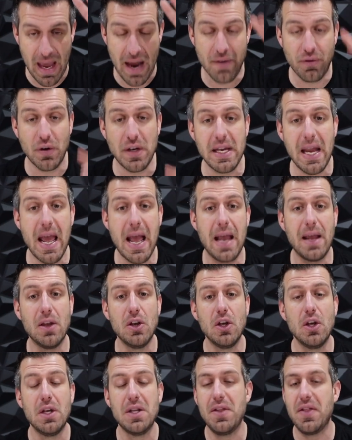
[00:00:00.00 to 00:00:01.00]
Every
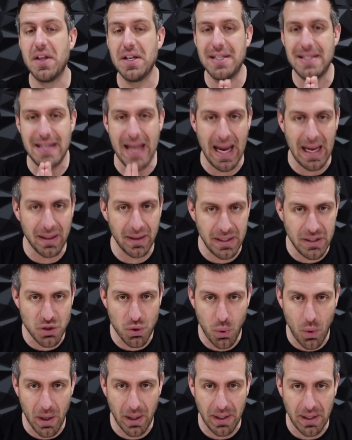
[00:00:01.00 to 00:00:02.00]
day, the daily
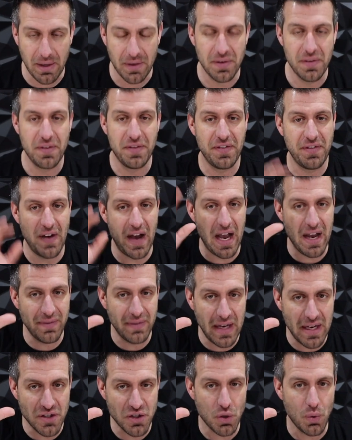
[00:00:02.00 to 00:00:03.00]
20,
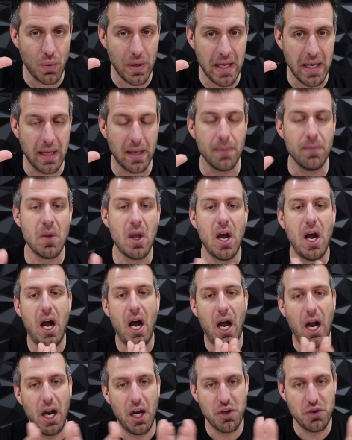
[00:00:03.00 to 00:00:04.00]
5 days a week,
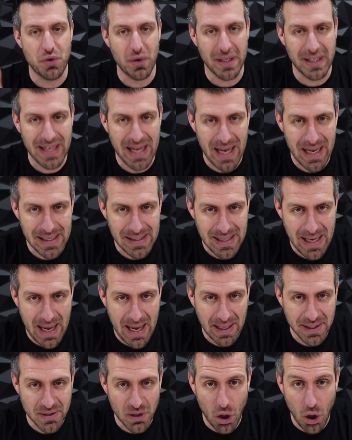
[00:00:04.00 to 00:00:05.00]
100
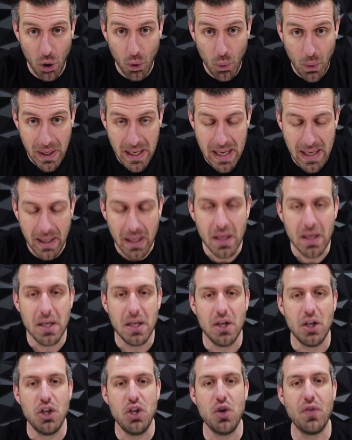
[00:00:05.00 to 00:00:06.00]
contacts a week,
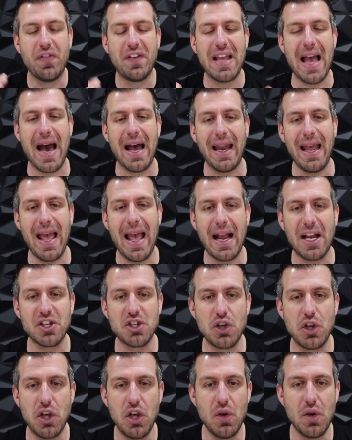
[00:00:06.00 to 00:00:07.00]
you've gotta
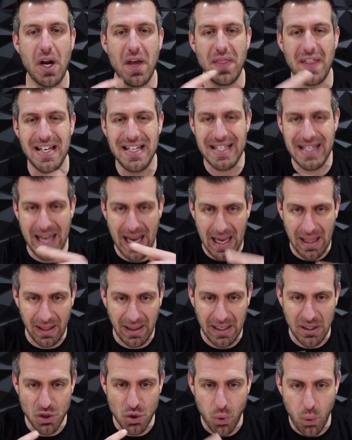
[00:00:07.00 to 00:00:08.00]
execute on the
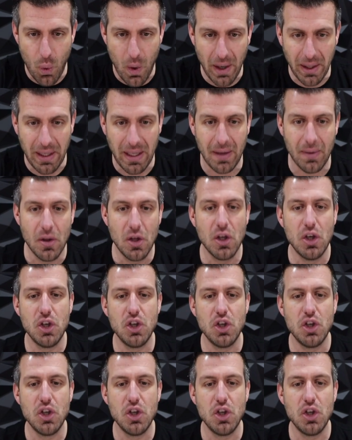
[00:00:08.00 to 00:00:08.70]
daily 20.